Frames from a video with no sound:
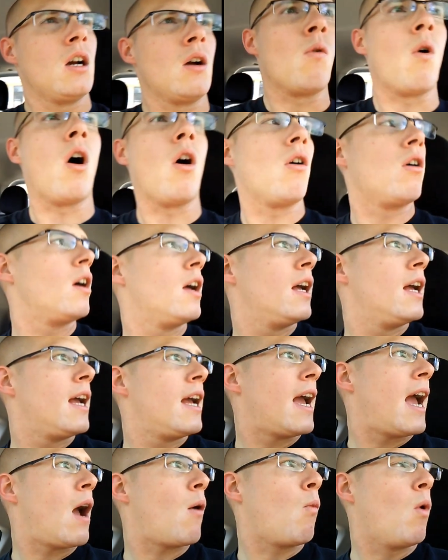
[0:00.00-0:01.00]
Well,
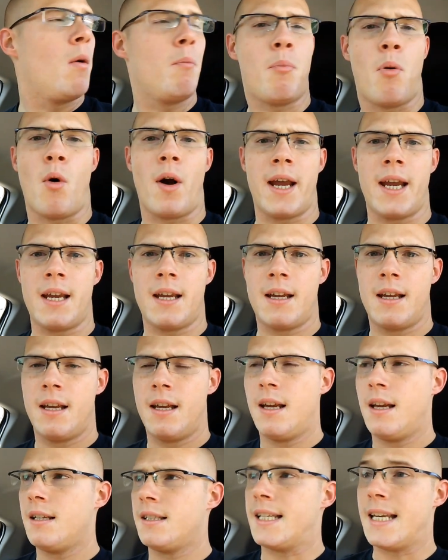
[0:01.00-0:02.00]
at one point
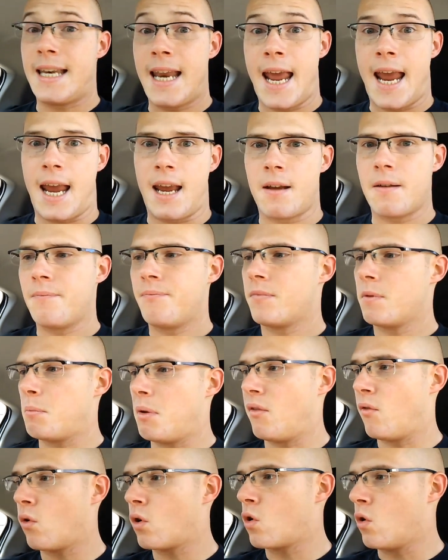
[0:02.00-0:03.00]
today,
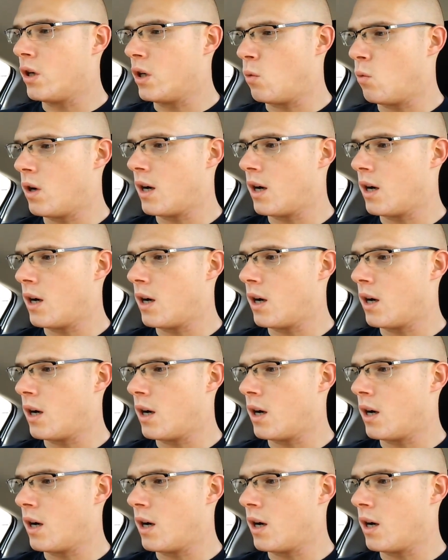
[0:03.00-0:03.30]
before going to